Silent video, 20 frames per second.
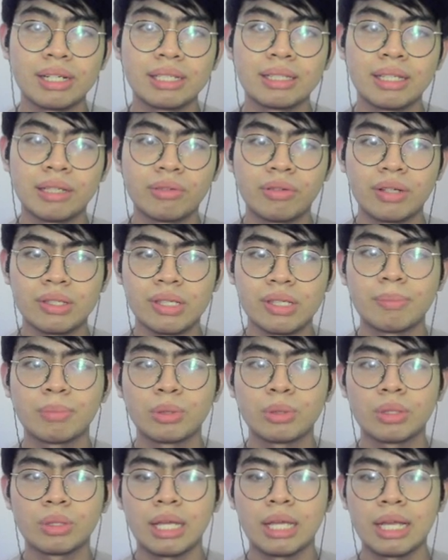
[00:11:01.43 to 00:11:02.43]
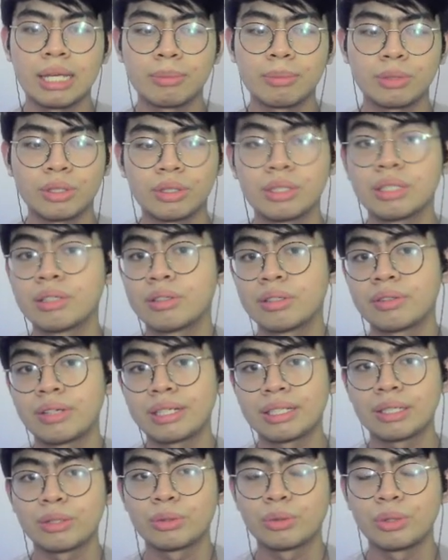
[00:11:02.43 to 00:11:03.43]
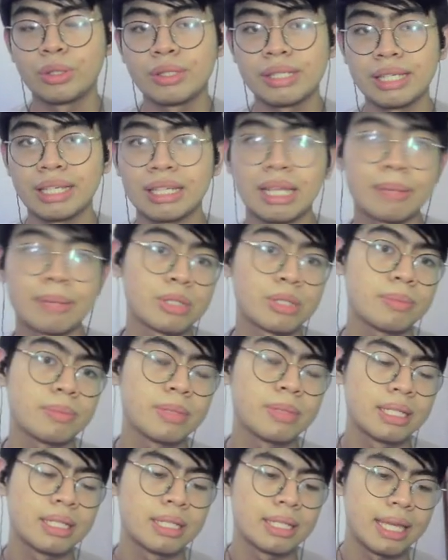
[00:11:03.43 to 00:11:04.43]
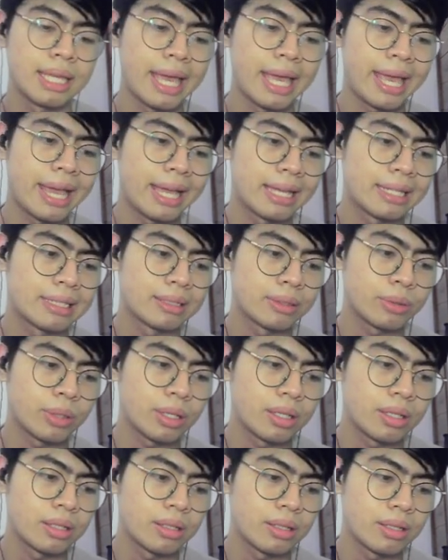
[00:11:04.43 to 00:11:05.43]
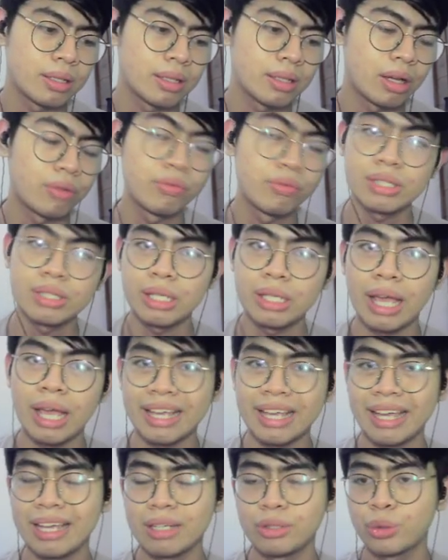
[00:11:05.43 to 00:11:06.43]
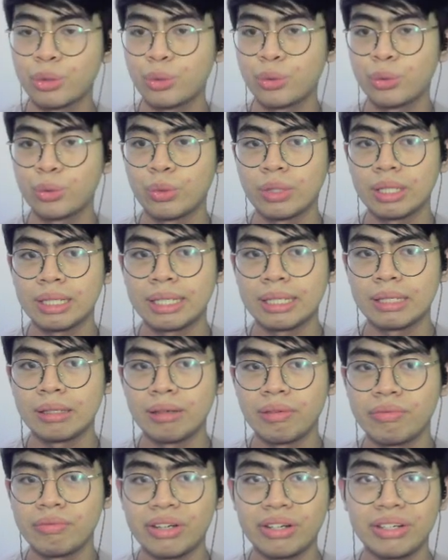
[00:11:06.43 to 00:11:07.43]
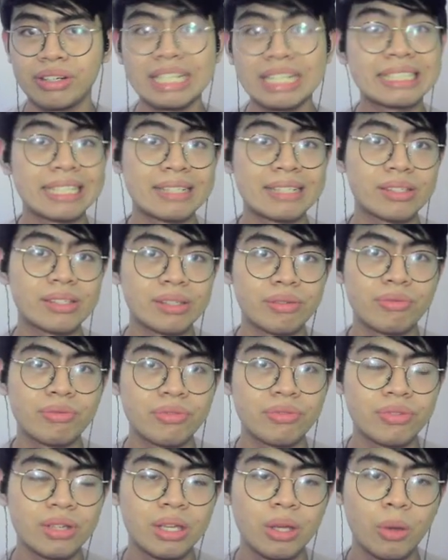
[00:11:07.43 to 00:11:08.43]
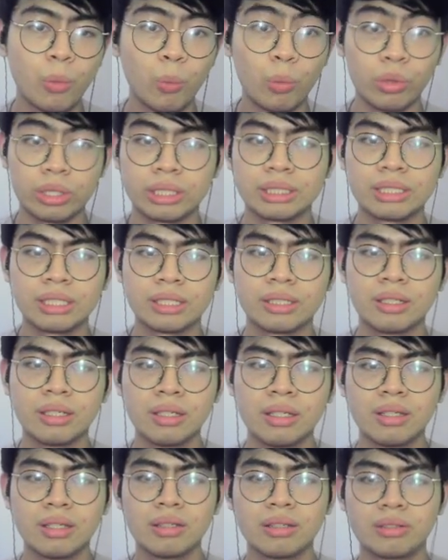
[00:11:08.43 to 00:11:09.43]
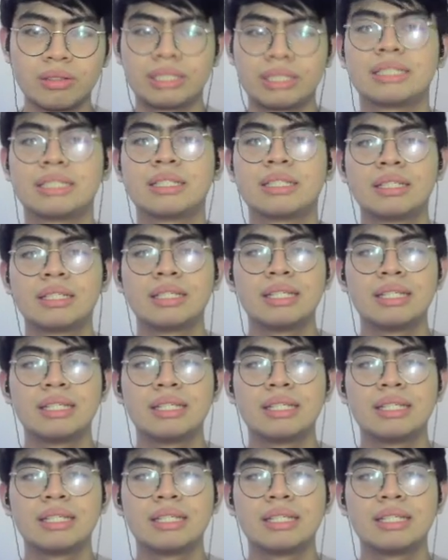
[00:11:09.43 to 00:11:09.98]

Like for example, I'm currently right now using a laptop, and obviously I can't do like very intensive work, right?